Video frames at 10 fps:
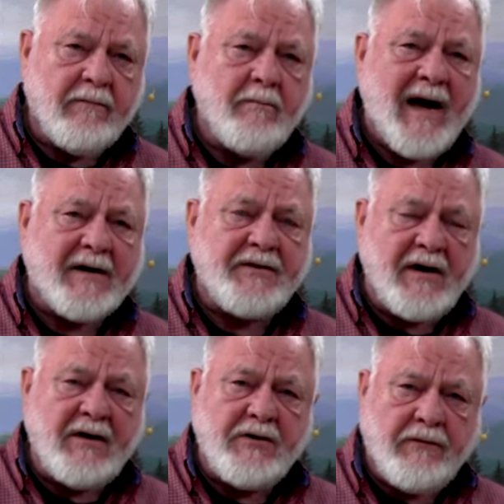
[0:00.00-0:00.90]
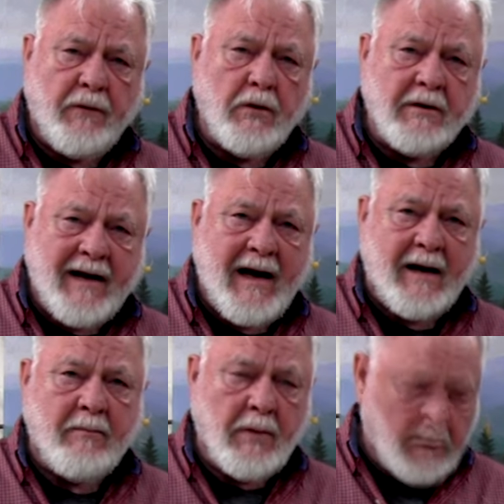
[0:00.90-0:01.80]
Maxine's full
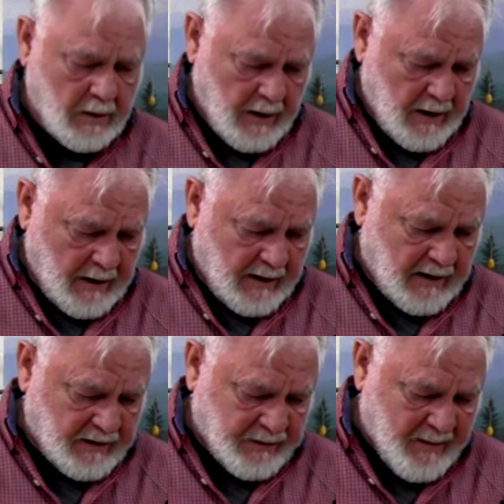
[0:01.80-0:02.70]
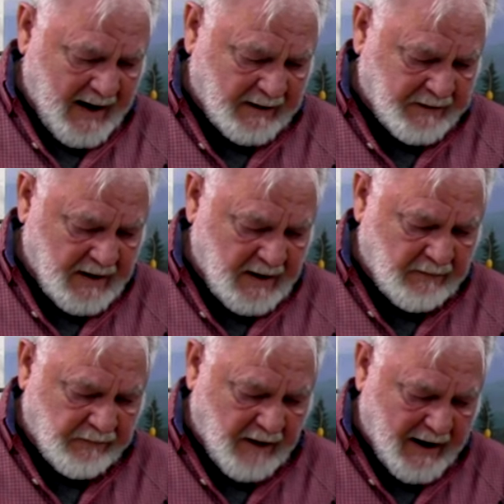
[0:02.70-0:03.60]
name, and it's Maxine
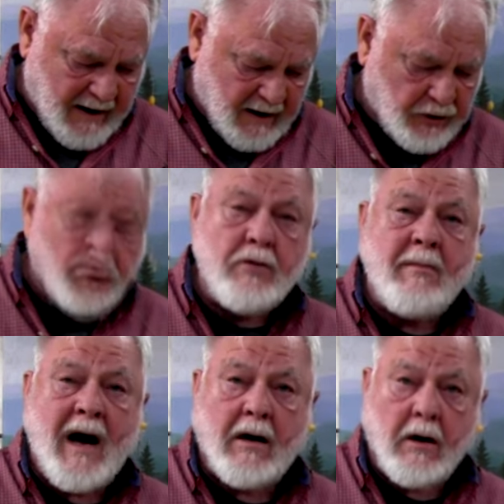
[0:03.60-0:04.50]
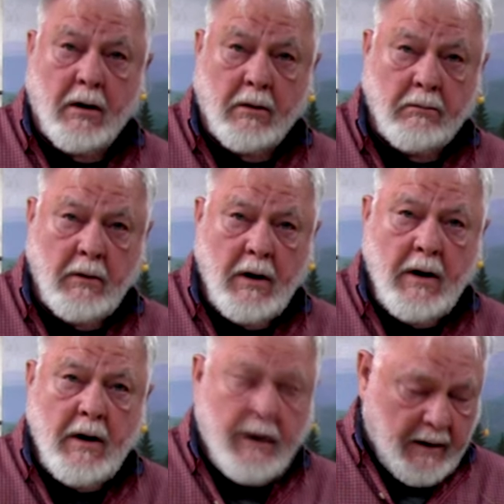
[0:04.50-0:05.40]
Friday Schumacher.
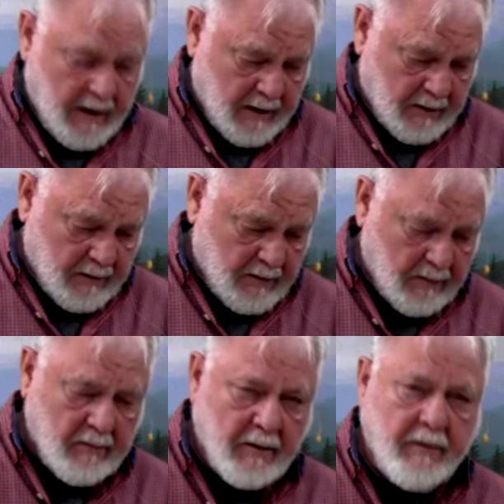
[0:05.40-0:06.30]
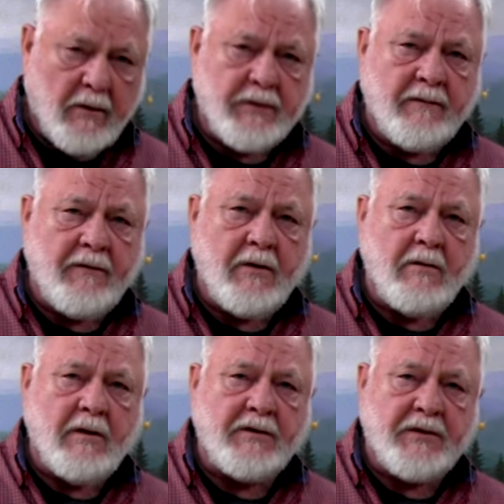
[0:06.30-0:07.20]
And those of
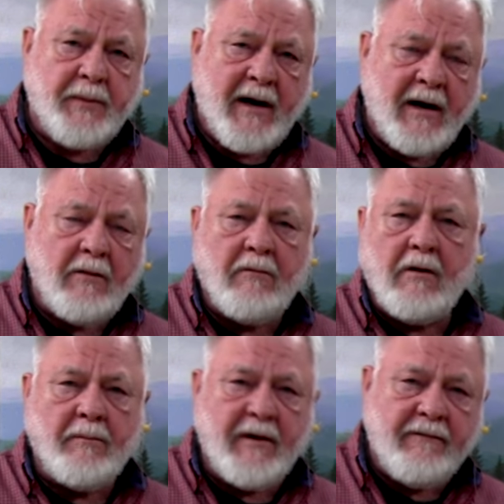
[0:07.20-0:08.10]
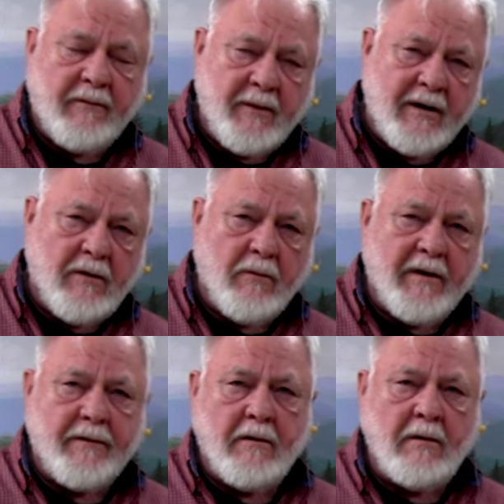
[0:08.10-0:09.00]
you in Spain will be familiar
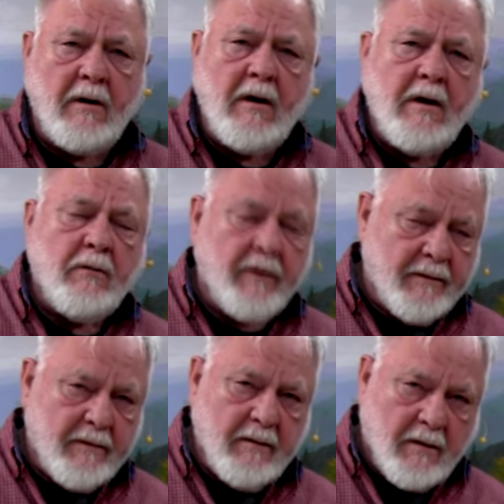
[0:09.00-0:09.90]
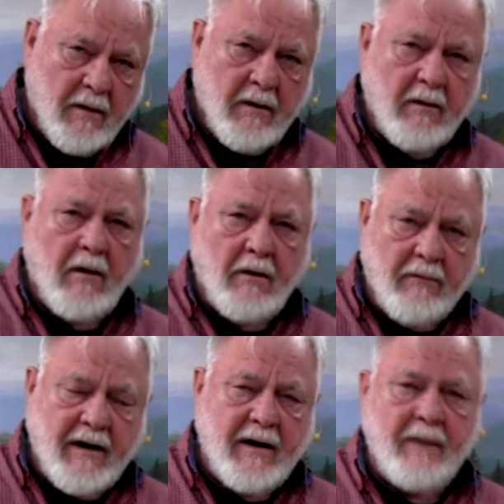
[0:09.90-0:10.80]
with her
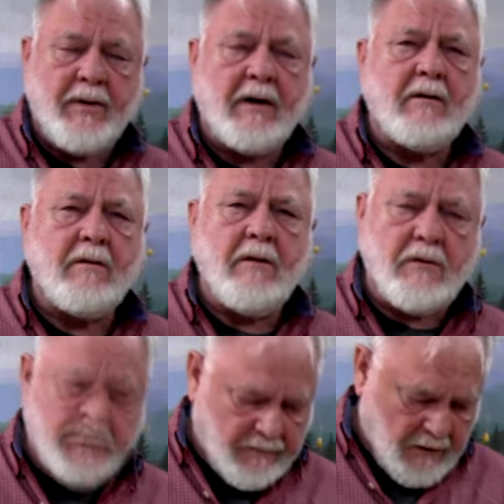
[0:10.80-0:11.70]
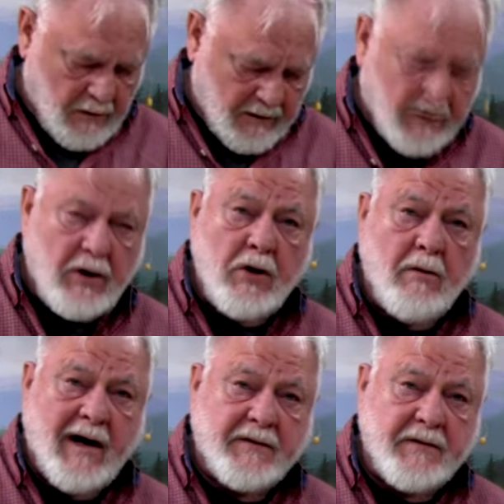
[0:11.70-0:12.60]
already, but those of you in the U.S.